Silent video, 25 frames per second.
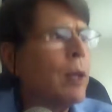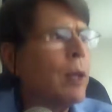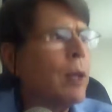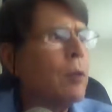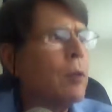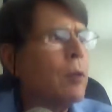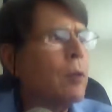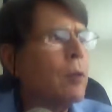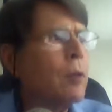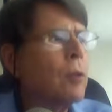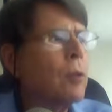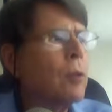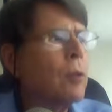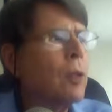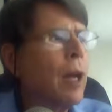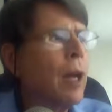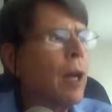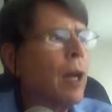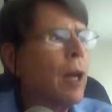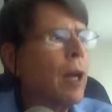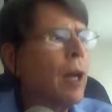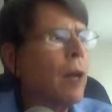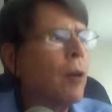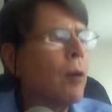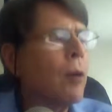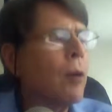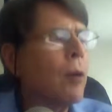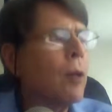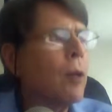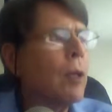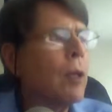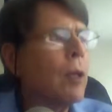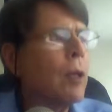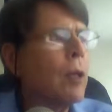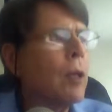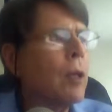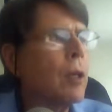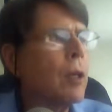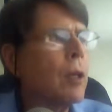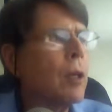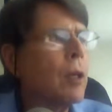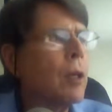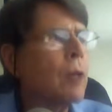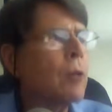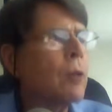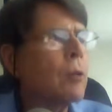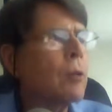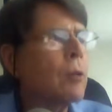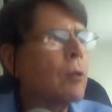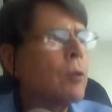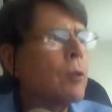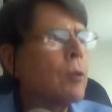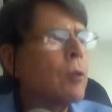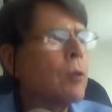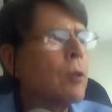do now is